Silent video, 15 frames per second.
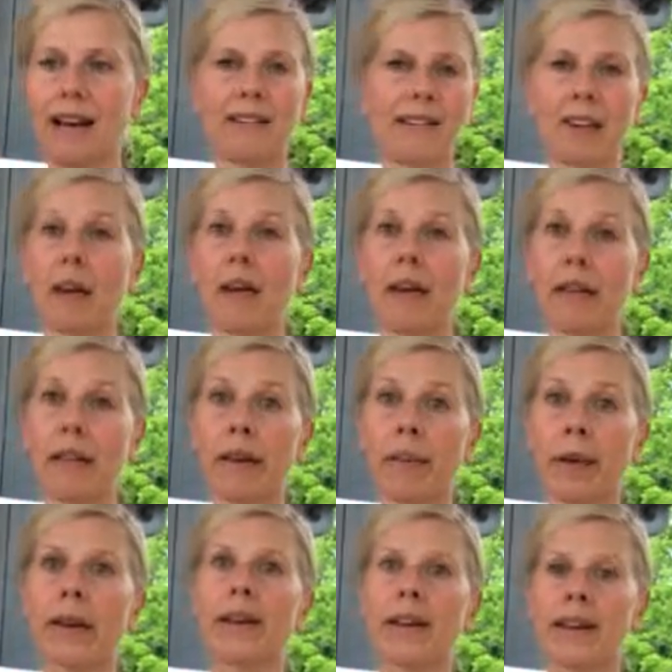suck on a
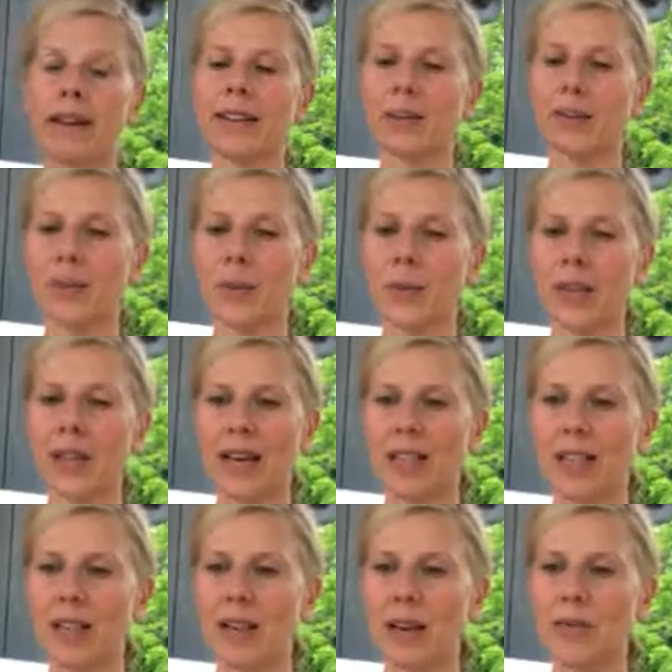lemon, and you'll know what
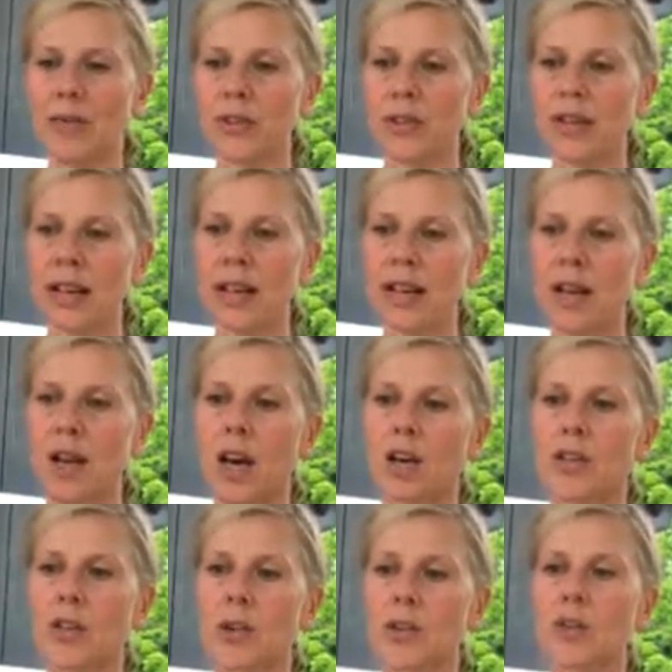that that feels like.
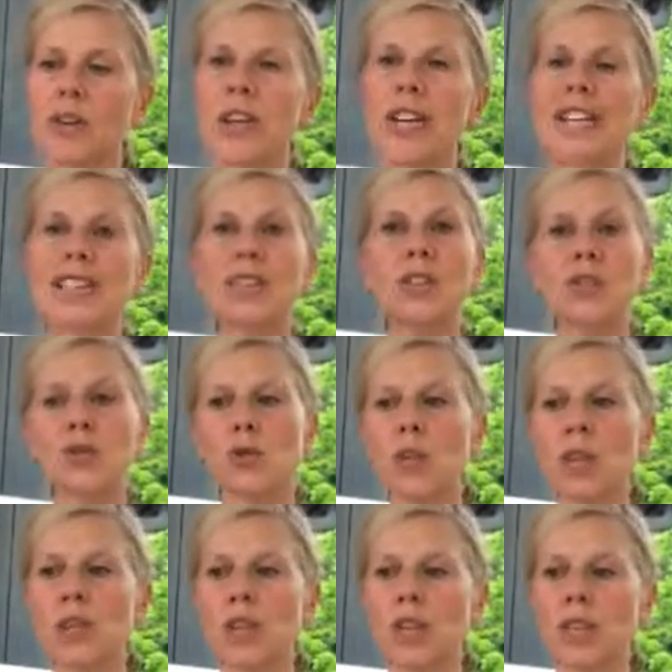So it's very
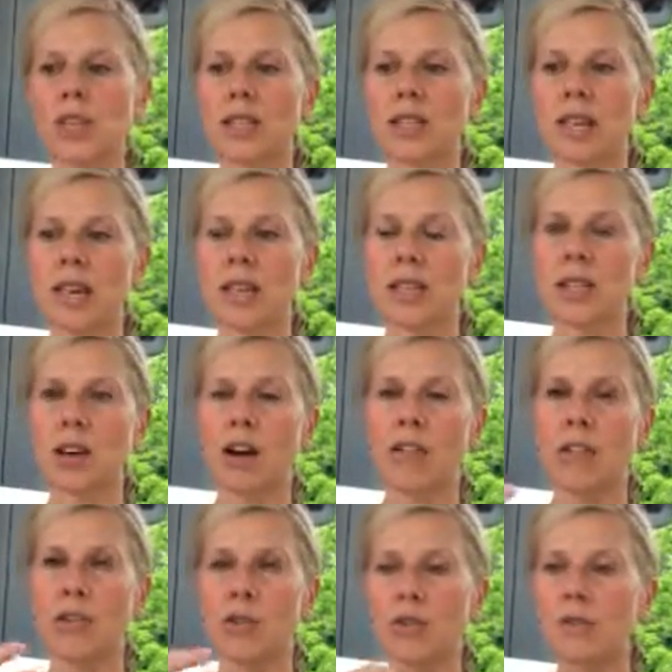astringent, and it's
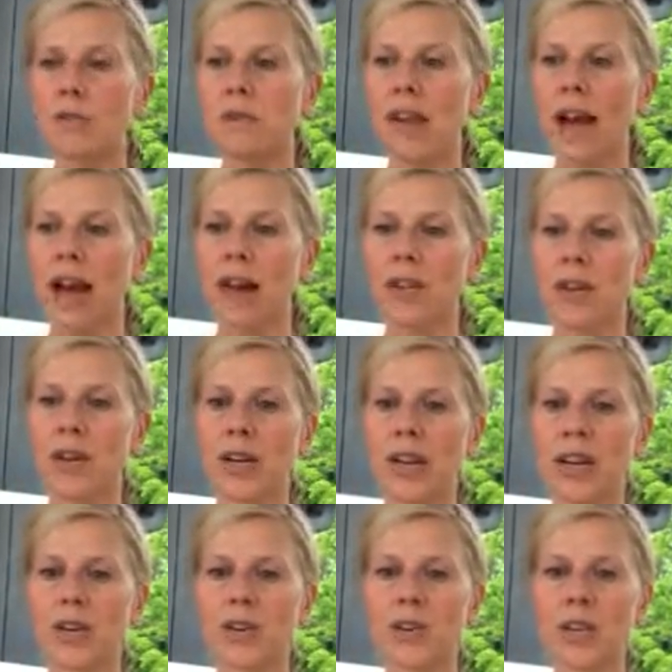got this sort of gathering
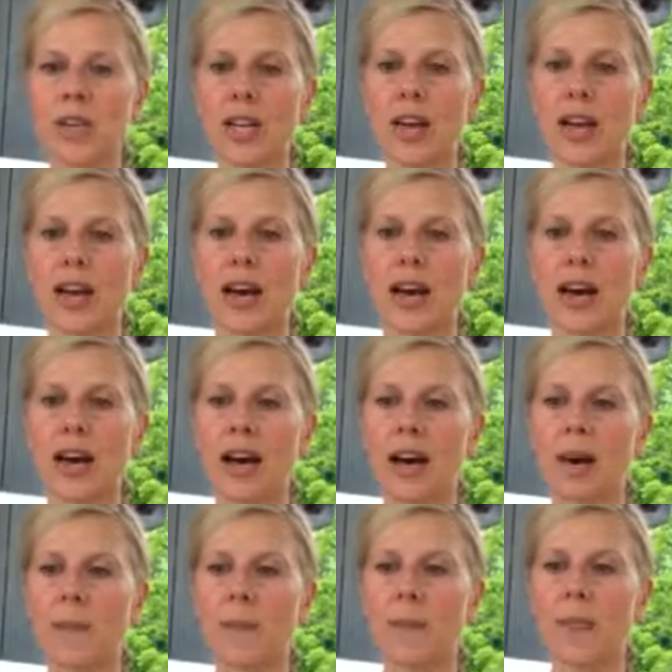energy.
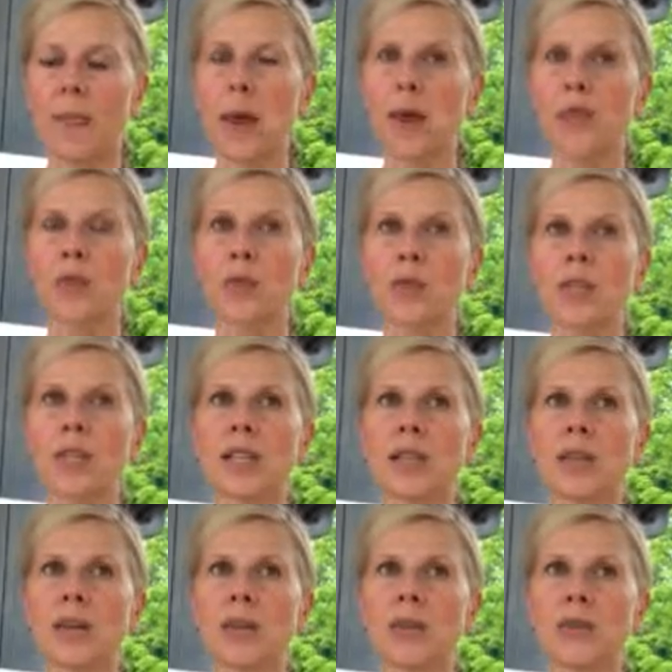Um, it's really
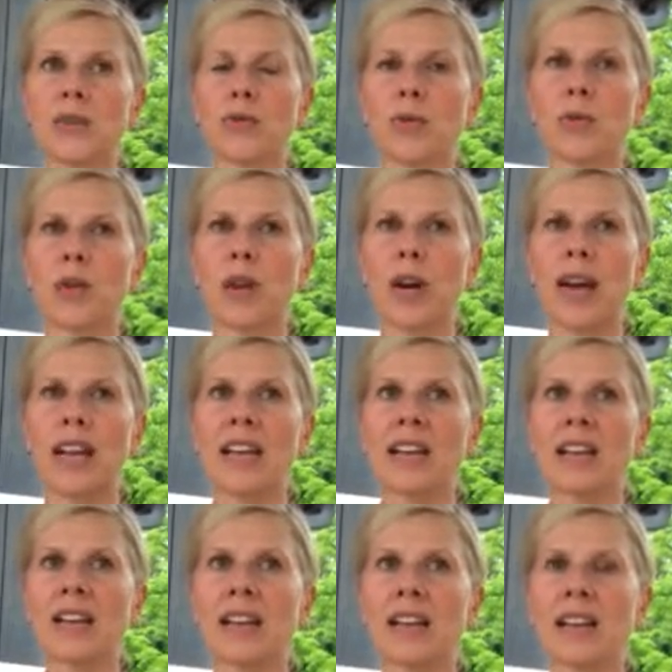good for
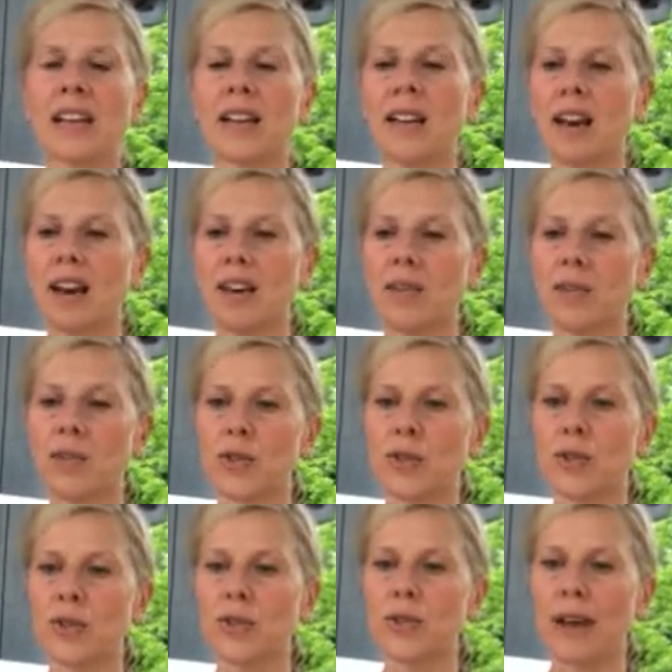anything that any kind of
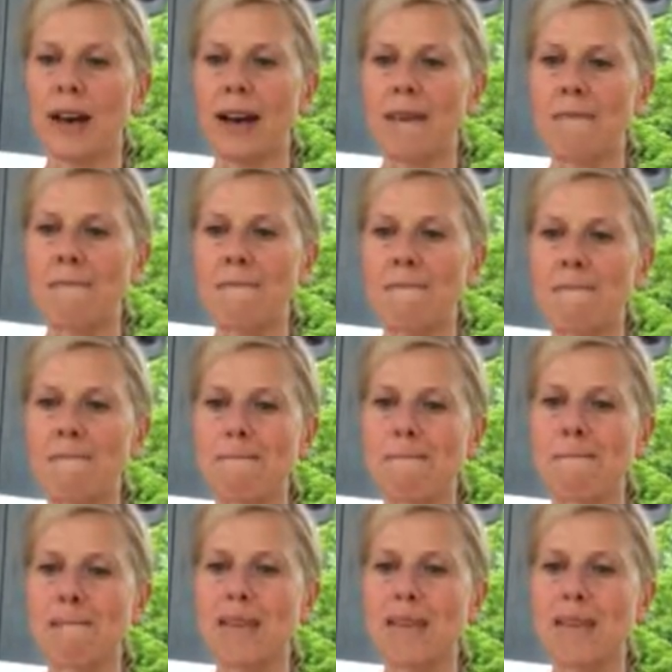sort of um,